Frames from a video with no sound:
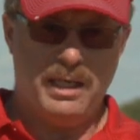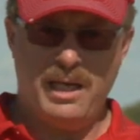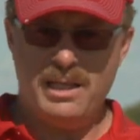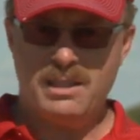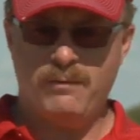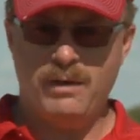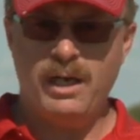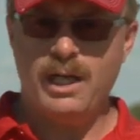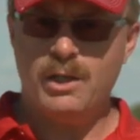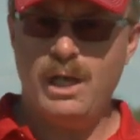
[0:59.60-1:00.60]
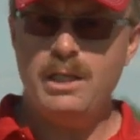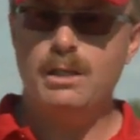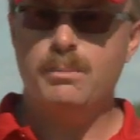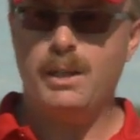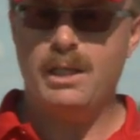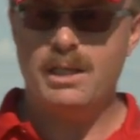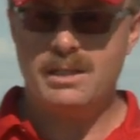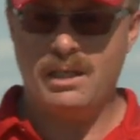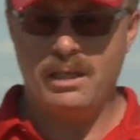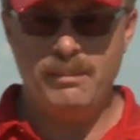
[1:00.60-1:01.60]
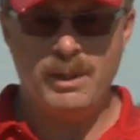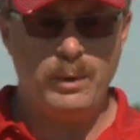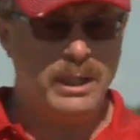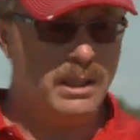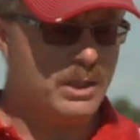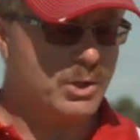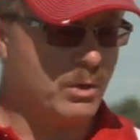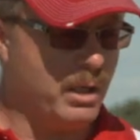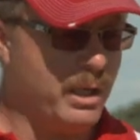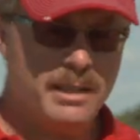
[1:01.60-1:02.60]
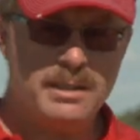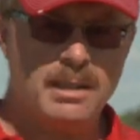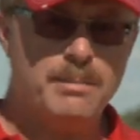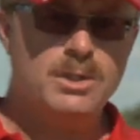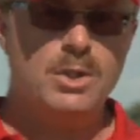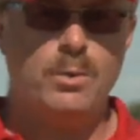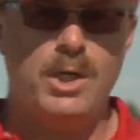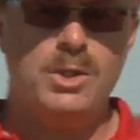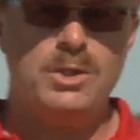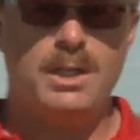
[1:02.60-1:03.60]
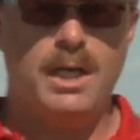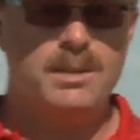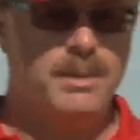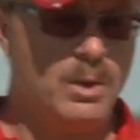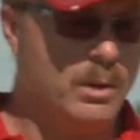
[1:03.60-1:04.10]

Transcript: has a very high grain yield, but it is a little bit weak in the straw. In some situations, it has been